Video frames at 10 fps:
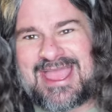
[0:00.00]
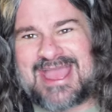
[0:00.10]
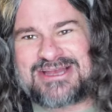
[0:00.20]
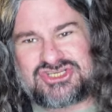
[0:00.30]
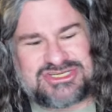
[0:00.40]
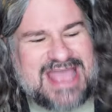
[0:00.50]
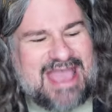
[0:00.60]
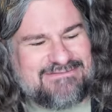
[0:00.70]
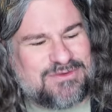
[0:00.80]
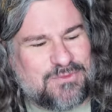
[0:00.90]
and just
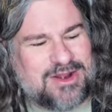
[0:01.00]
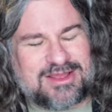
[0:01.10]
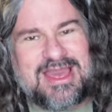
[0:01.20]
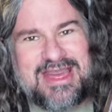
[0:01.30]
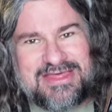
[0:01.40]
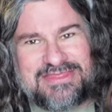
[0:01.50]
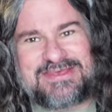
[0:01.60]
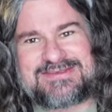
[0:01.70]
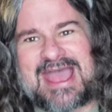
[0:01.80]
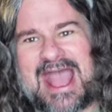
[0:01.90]
have it work.
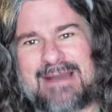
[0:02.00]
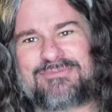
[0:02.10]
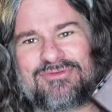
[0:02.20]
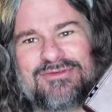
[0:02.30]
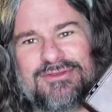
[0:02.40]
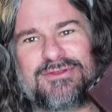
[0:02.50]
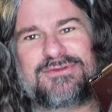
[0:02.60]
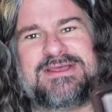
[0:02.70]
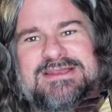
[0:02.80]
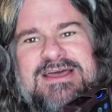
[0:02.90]
This
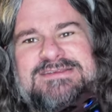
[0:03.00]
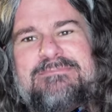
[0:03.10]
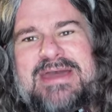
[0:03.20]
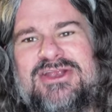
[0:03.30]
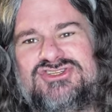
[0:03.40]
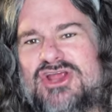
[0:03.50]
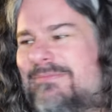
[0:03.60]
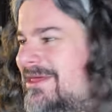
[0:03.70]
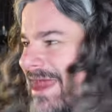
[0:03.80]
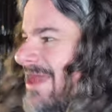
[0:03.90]
absolutely does a better
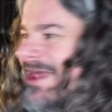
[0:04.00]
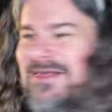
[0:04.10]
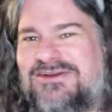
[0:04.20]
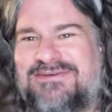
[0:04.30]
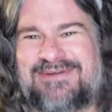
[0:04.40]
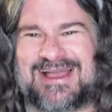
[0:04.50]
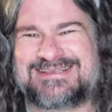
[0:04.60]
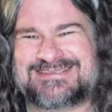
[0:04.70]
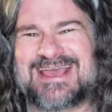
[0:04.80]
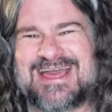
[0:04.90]
job than any other
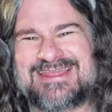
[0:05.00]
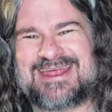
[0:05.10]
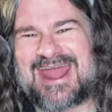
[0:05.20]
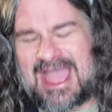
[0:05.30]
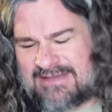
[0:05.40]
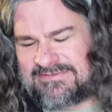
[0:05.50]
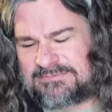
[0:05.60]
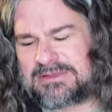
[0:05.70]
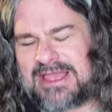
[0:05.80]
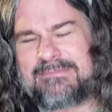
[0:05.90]
device that I have
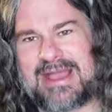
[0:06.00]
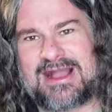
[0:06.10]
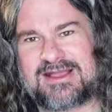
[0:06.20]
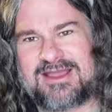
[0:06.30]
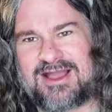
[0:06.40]
of playing back